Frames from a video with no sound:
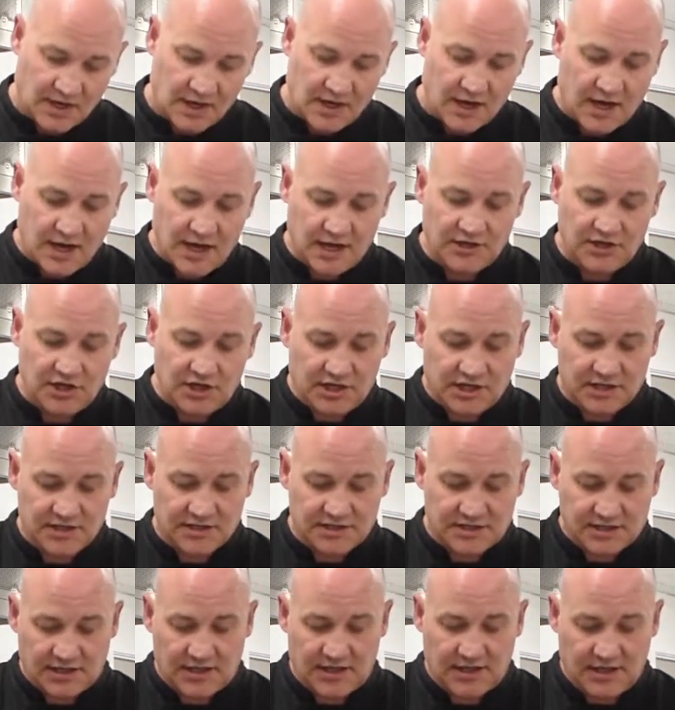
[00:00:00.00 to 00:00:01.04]
And you can
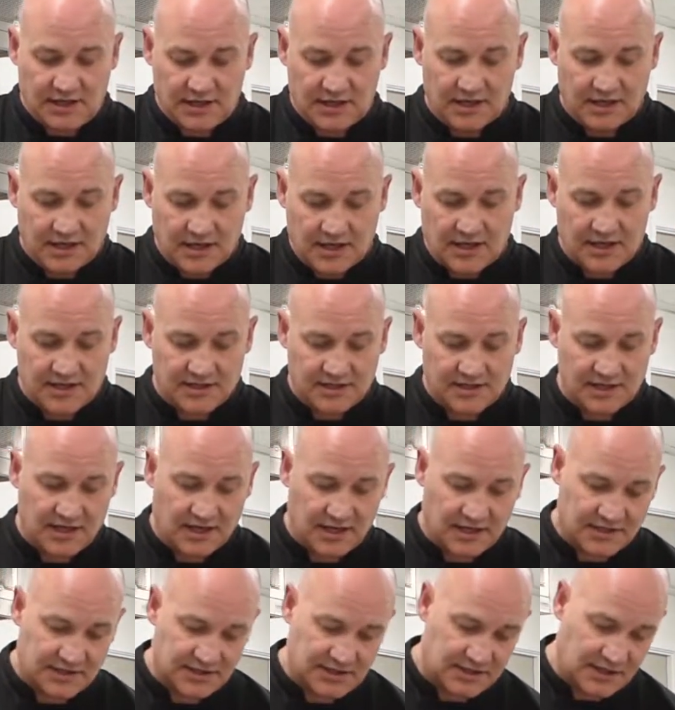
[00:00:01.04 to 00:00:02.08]
see as the
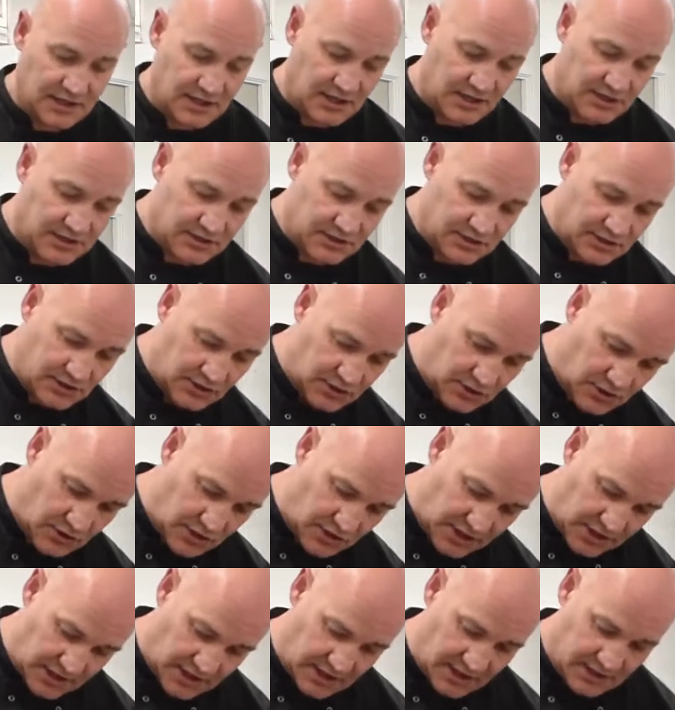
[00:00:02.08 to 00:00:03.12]
egg starts to
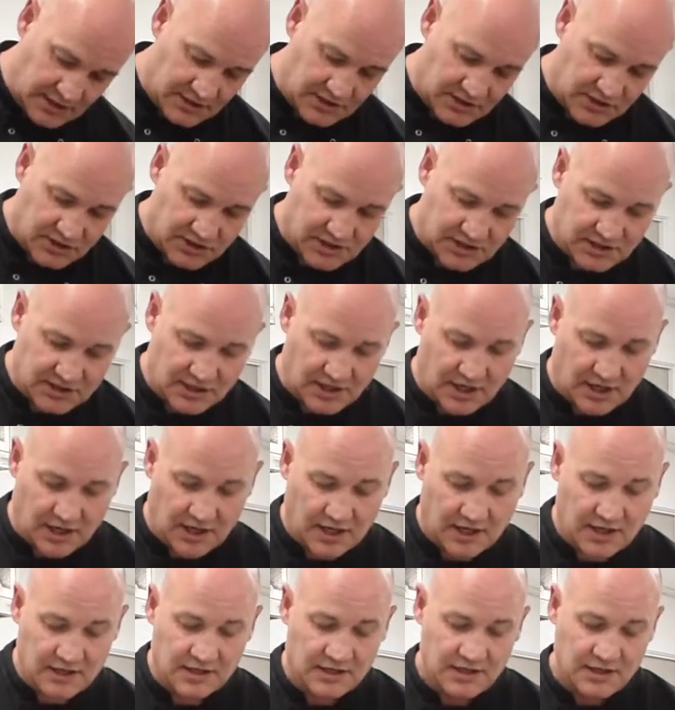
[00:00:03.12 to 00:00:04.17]
cook, it does
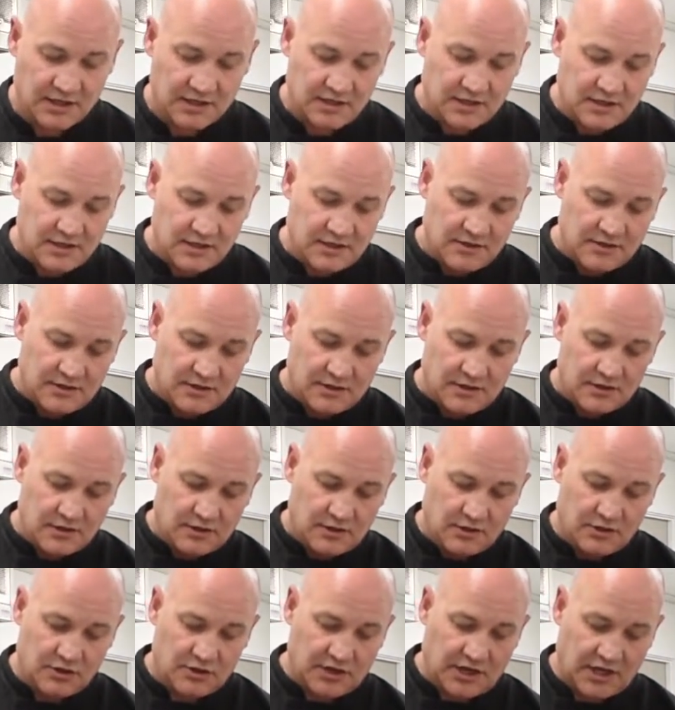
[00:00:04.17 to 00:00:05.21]
start
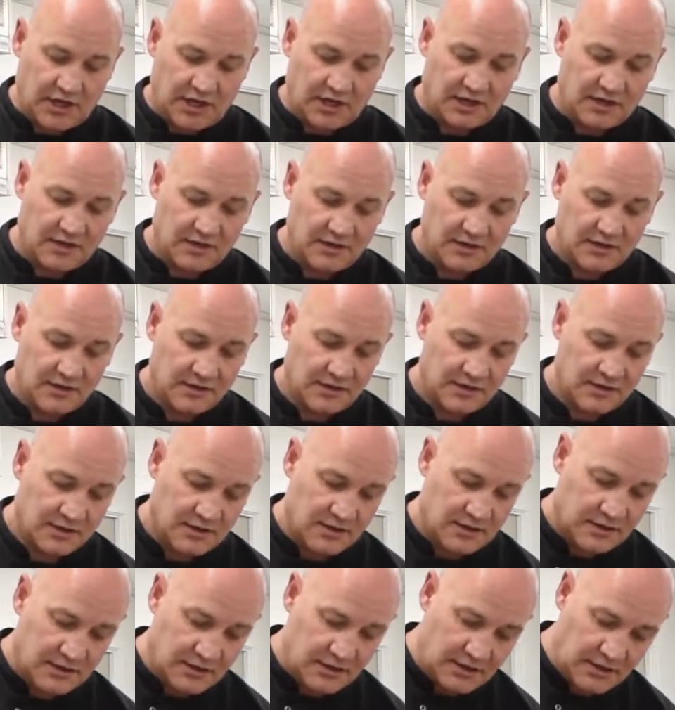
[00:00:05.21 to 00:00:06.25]
looking
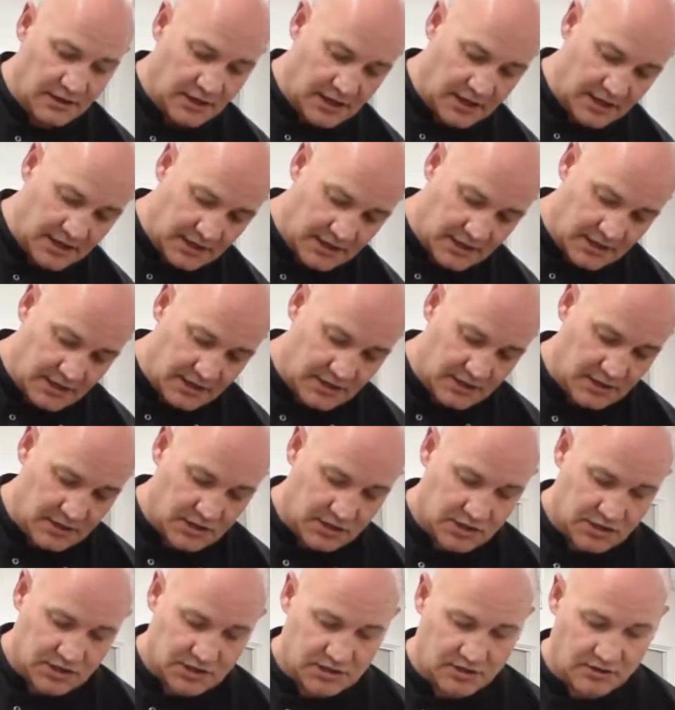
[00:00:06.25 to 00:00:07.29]
like
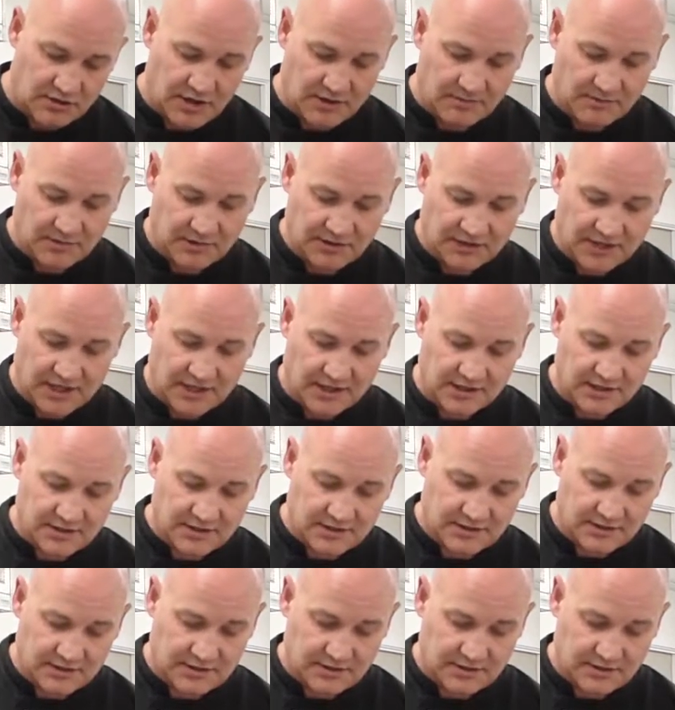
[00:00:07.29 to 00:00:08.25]
scrambled eggs.